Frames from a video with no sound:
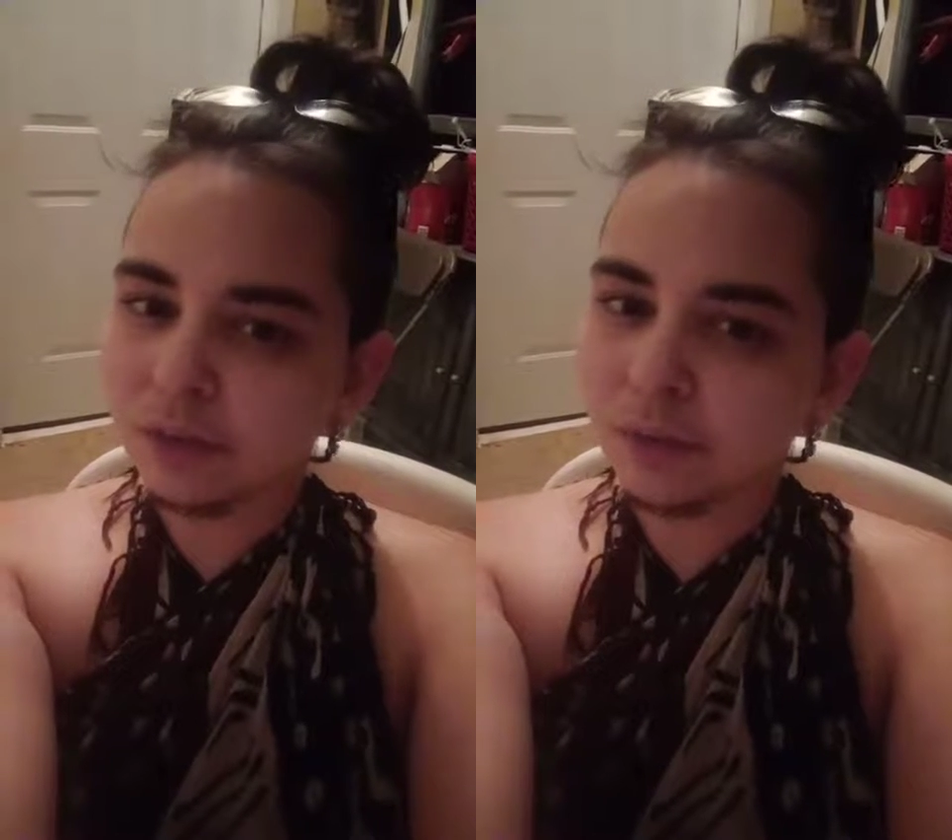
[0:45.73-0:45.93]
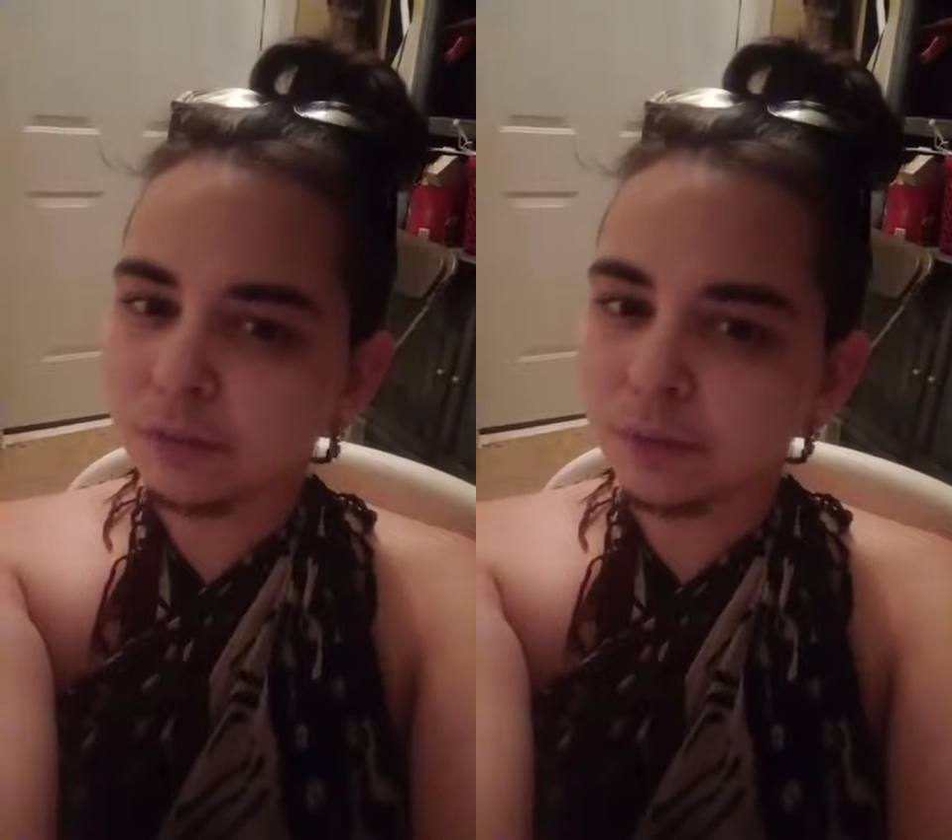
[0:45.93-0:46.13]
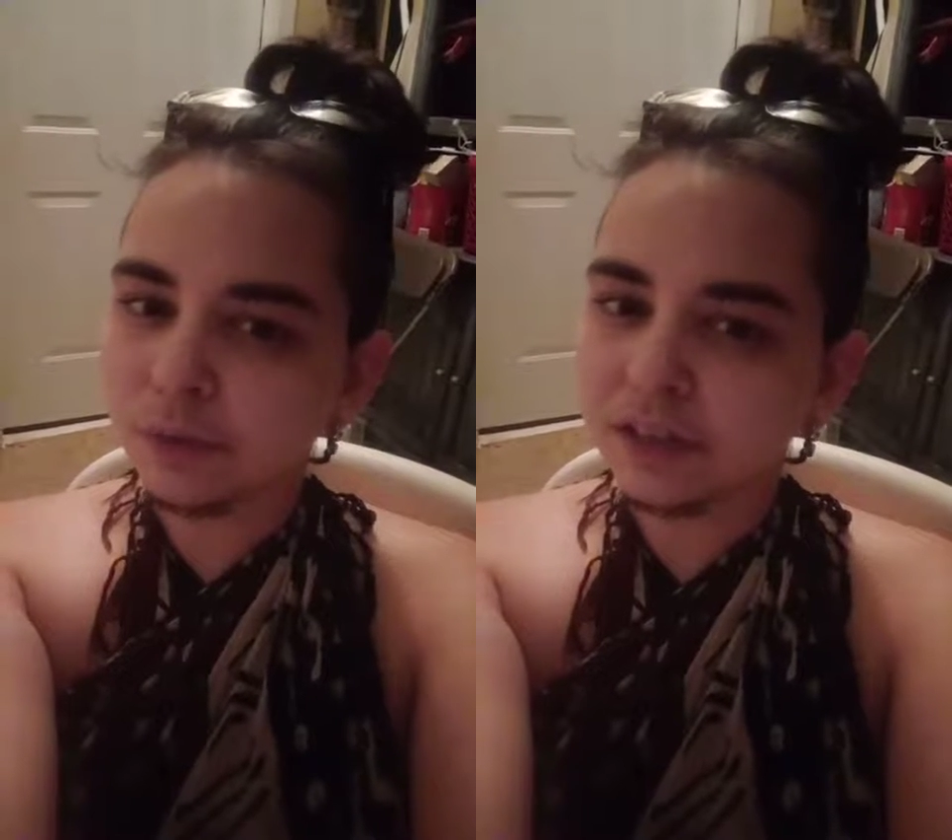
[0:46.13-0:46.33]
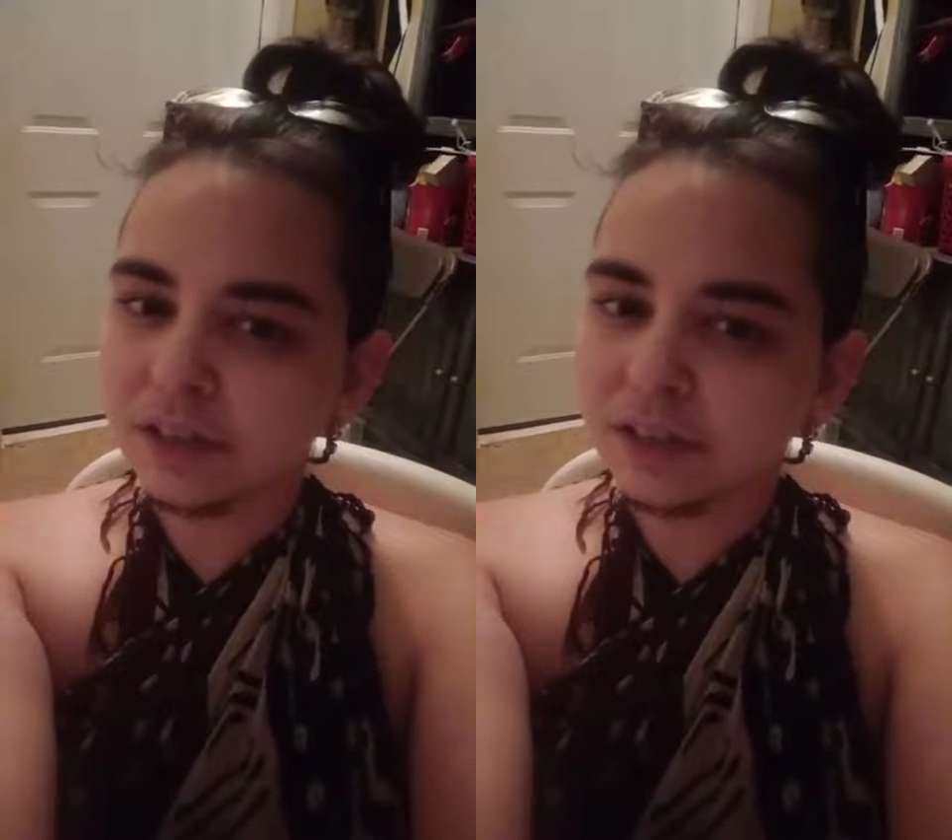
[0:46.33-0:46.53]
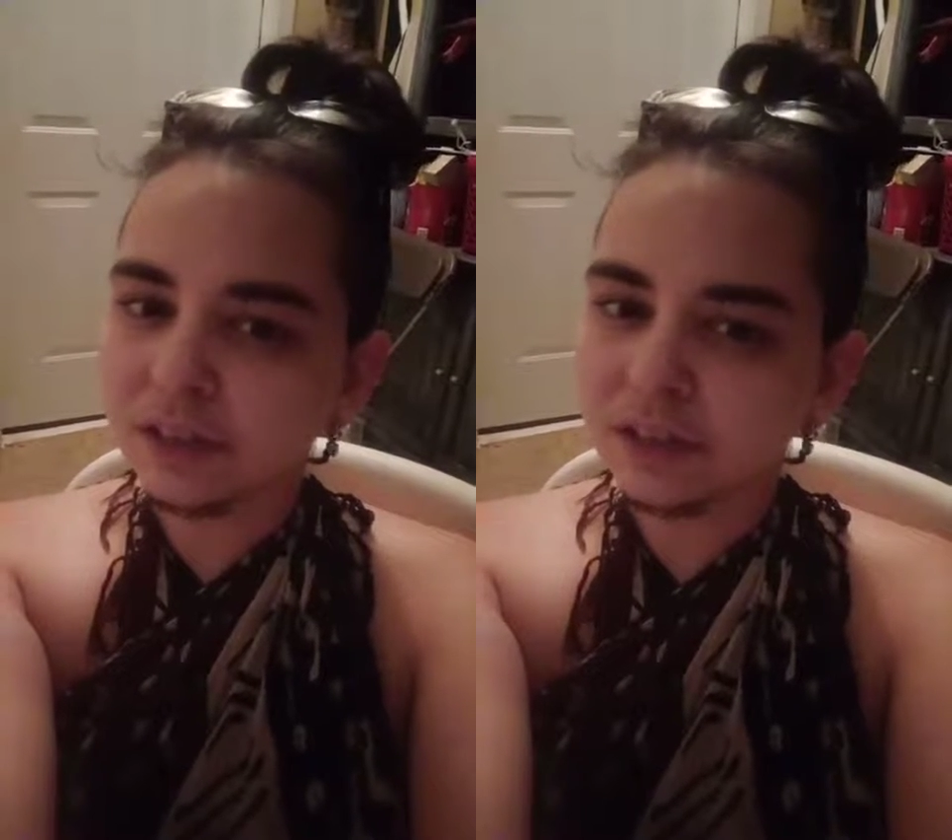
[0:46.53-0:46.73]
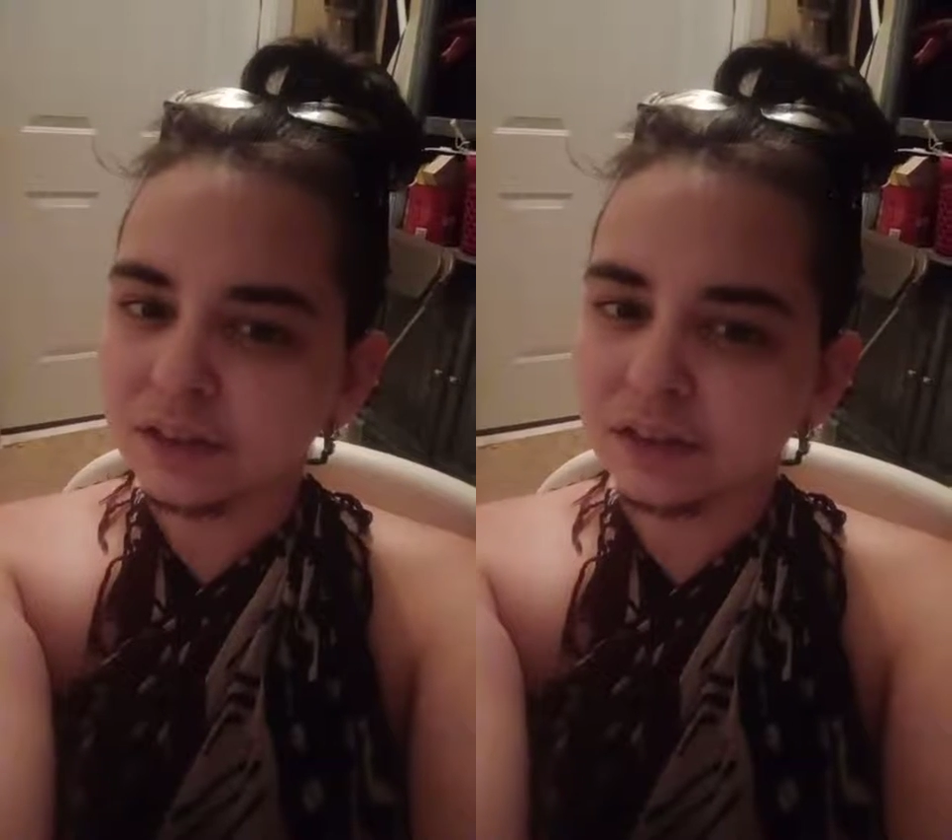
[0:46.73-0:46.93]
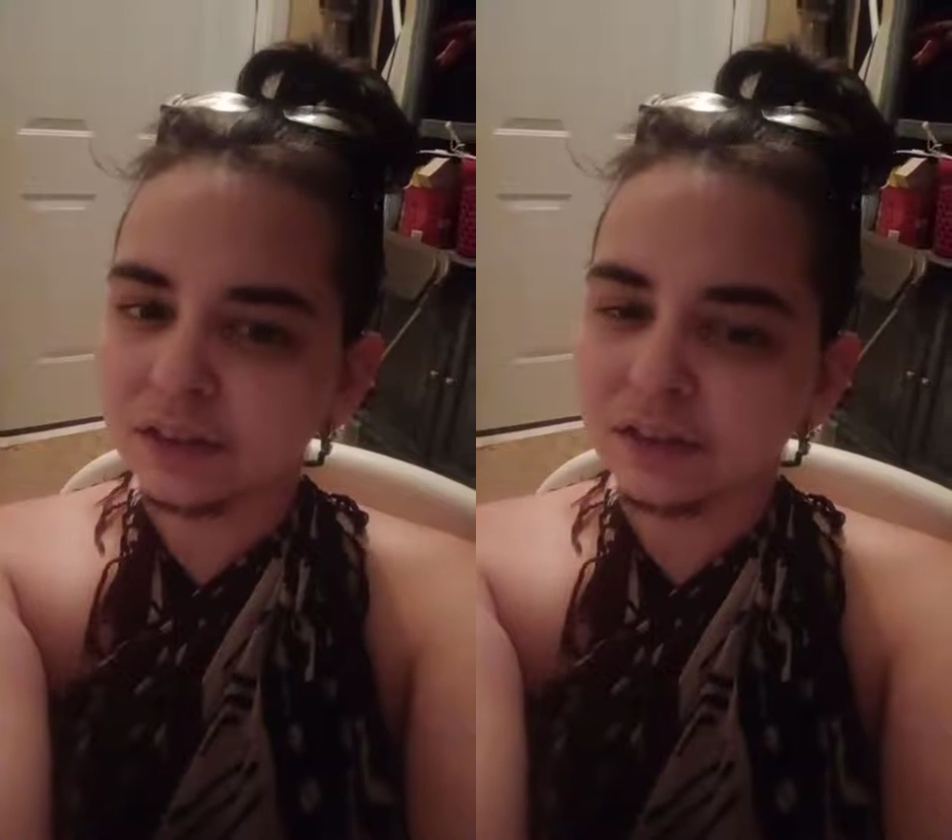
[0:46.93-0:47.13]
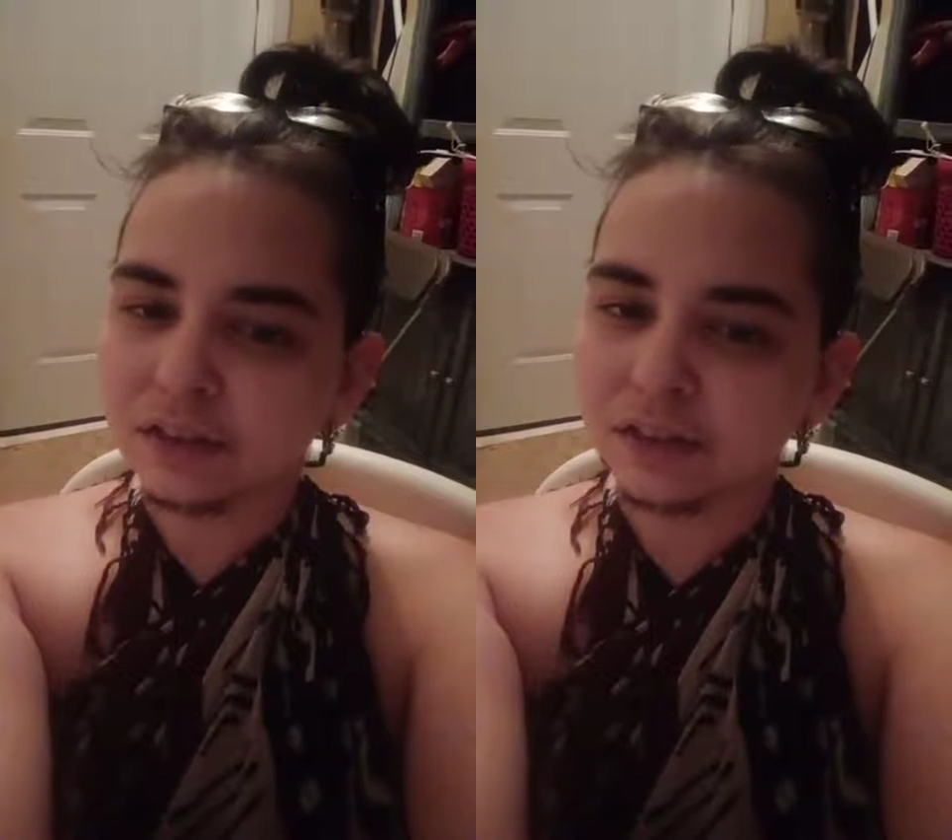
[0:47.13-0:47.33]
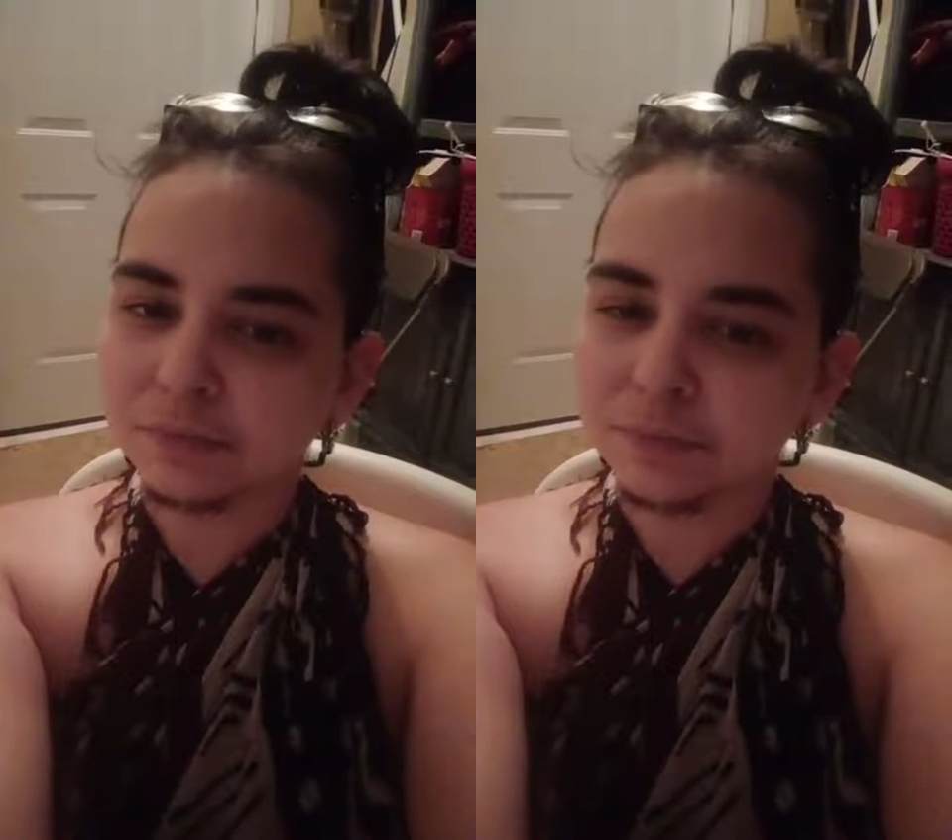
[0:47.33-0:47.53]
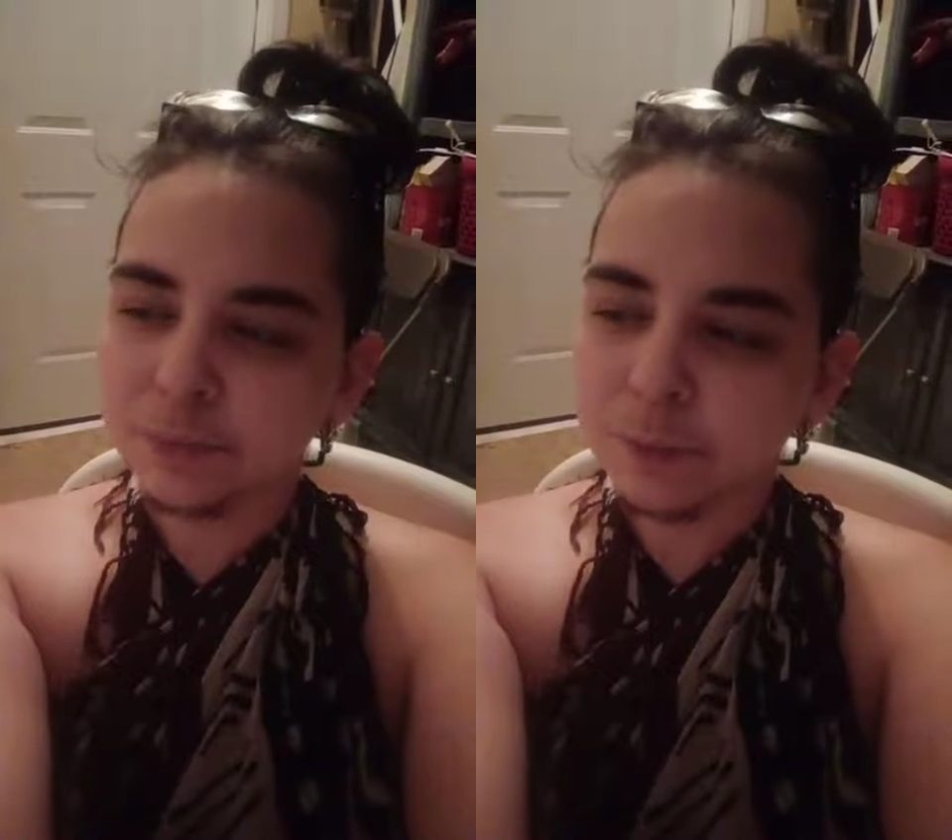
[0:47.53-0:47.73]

one point, then